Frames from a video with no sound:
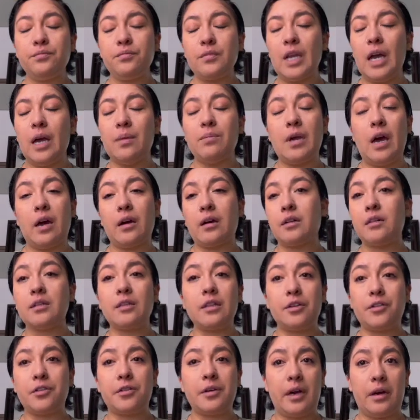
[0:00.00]
I'm not gonna
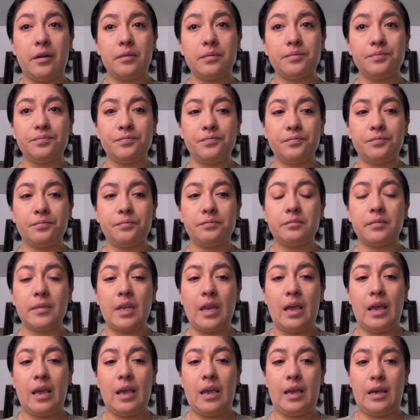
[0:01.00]
let her down.
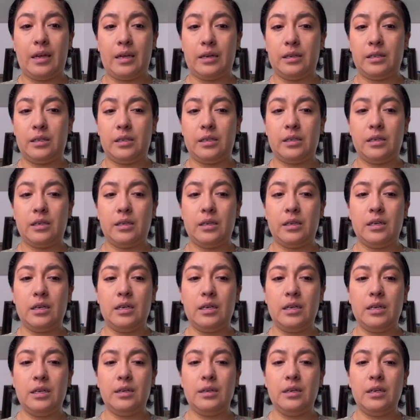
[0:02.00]
And
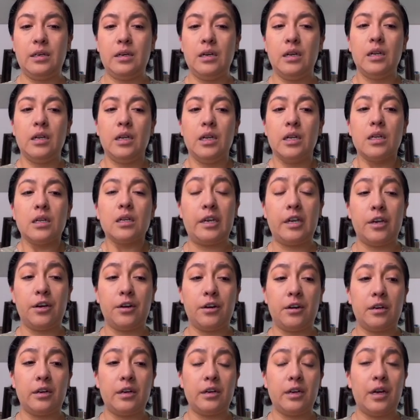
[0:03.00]

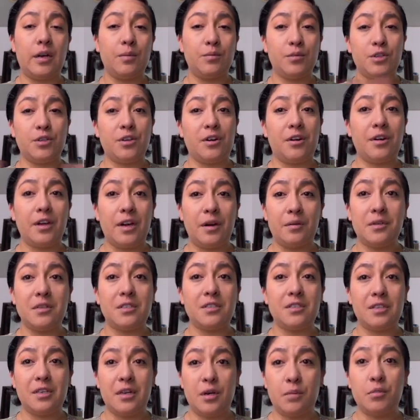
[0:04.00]
here, I'm sorry, I
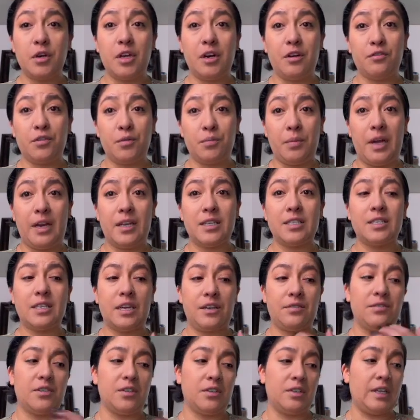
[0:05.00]
was a bit of a mess. I
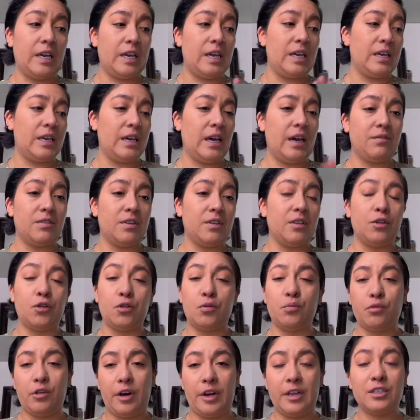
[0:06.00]
feel like having little
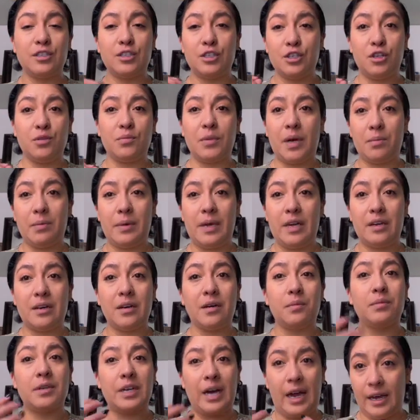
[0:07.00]
breaks to do my
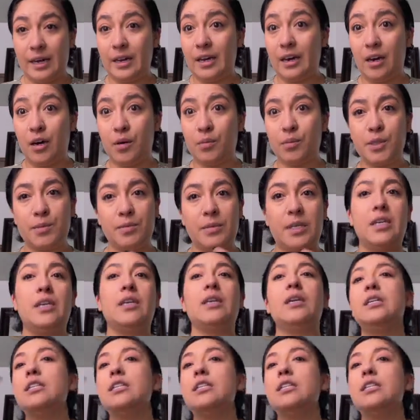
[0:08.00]
makeup kind of helped me